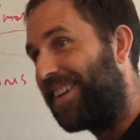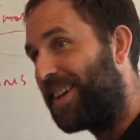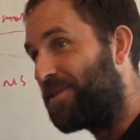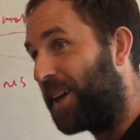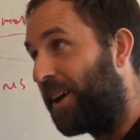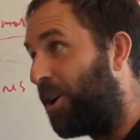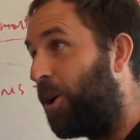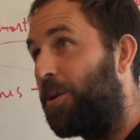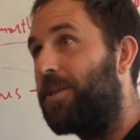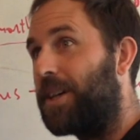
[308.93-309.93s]
That's like one
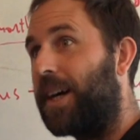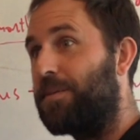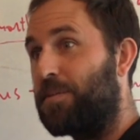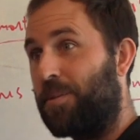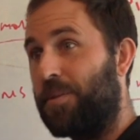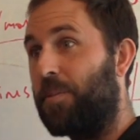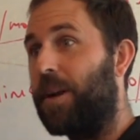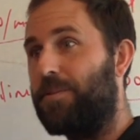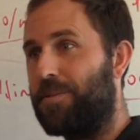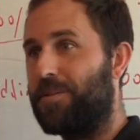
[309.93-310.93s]
hundred times more than what
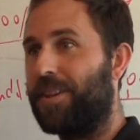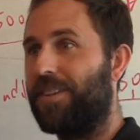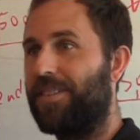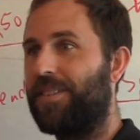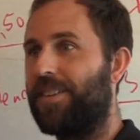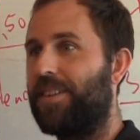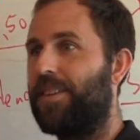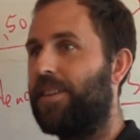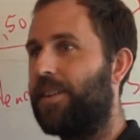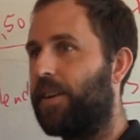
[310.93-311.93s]
I was doing,
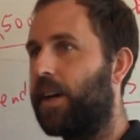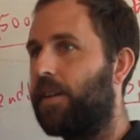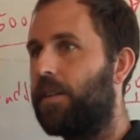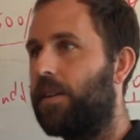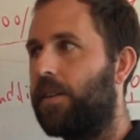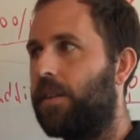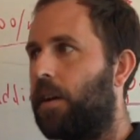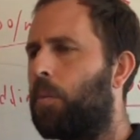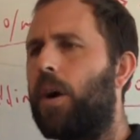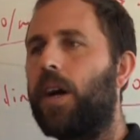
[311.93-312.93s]
right? right?
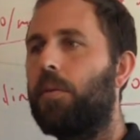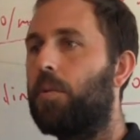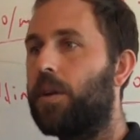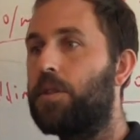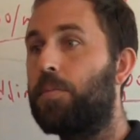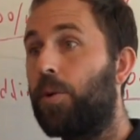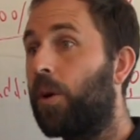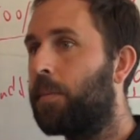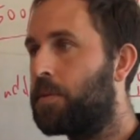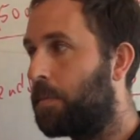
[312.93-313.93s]
And why? Well, his
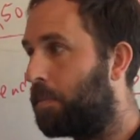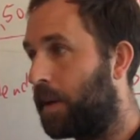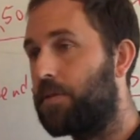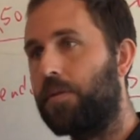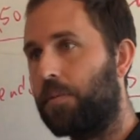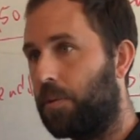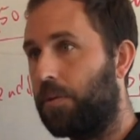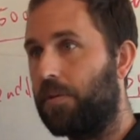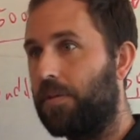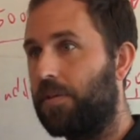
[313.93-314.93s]
program is the best in the
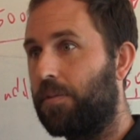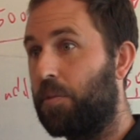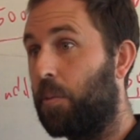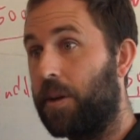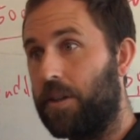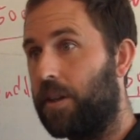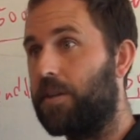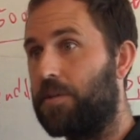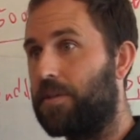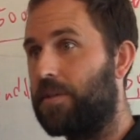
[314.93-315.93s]
world with what he
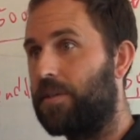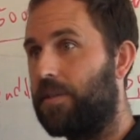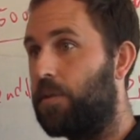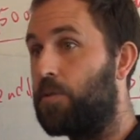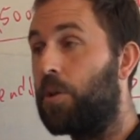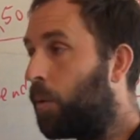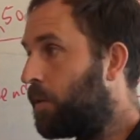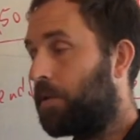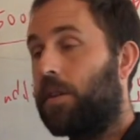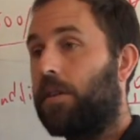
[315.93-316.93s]
does. There's no
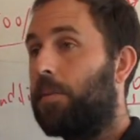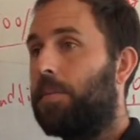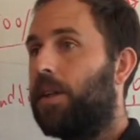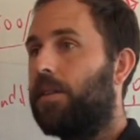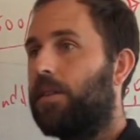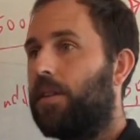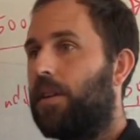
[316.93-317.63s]
one's going to compete.